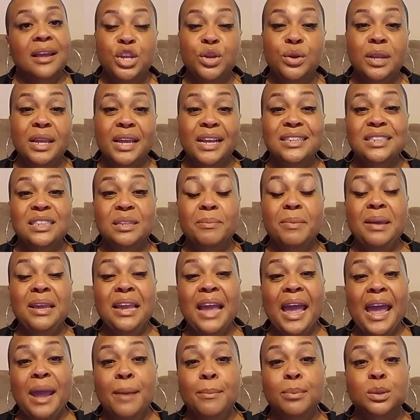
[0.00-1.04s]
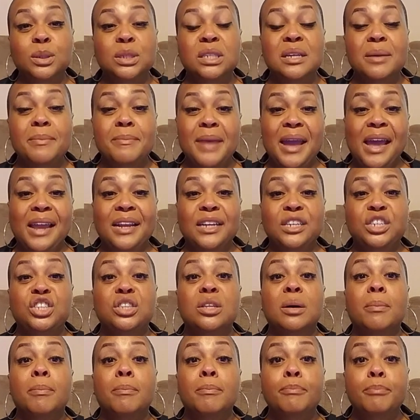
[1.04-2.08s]
You need to be able to manage
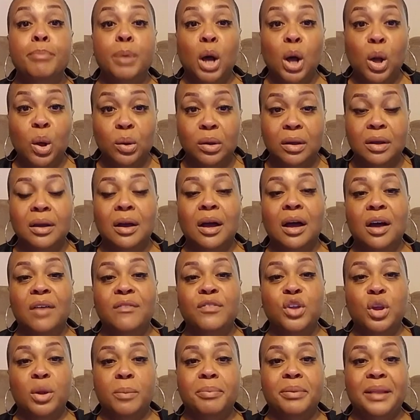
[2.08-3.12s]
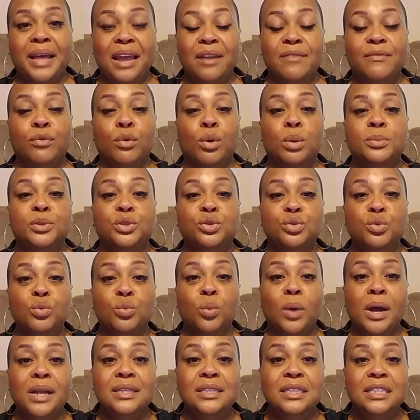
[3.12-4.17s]
the bulk of your platforms through
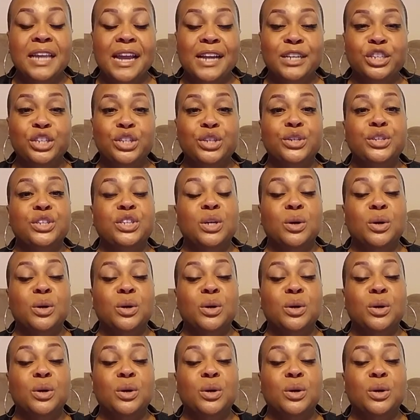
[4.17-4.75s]
one scheduler.